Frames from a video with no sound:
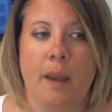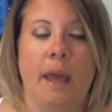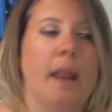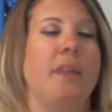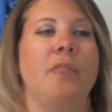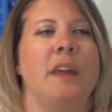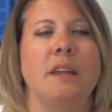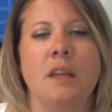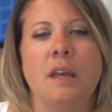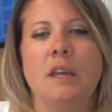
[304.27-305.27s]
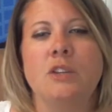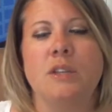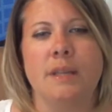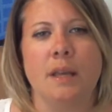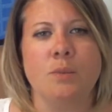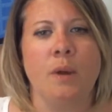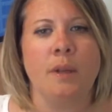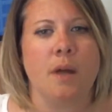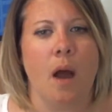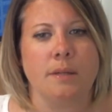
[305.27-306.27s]
And I think she does
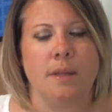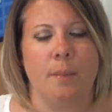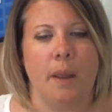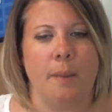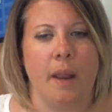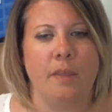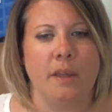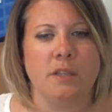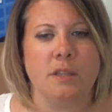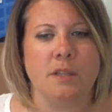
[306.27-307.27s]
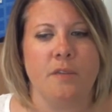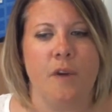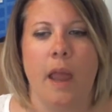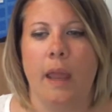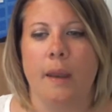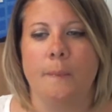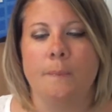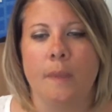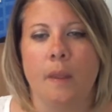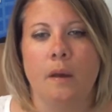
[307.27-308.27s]
want to talk to somebody, but I think she's afraid
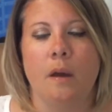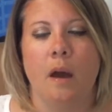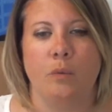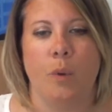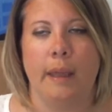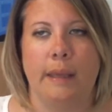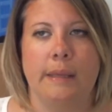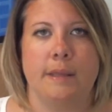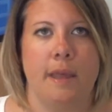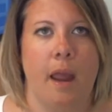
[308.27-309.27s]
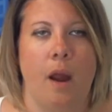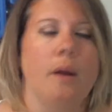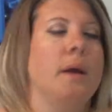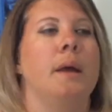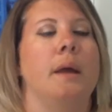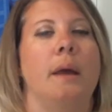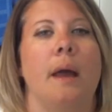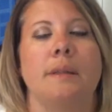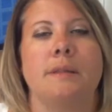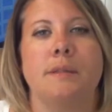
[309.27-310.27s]
of why he's there.
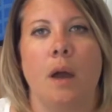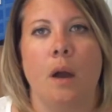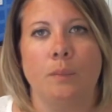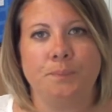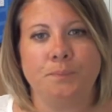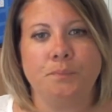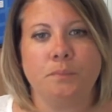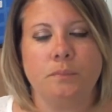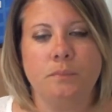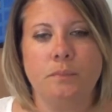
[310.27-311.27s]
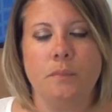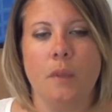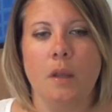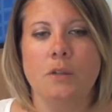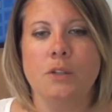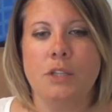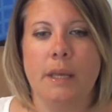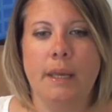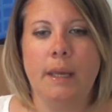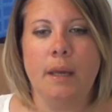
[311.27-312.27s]
And so
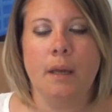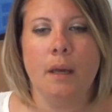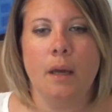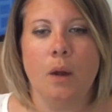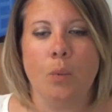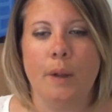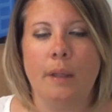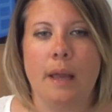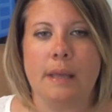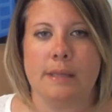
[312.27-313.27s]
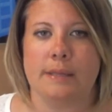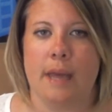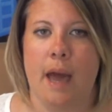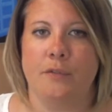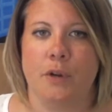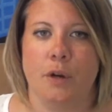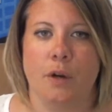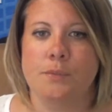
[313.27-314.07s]
she realizes after,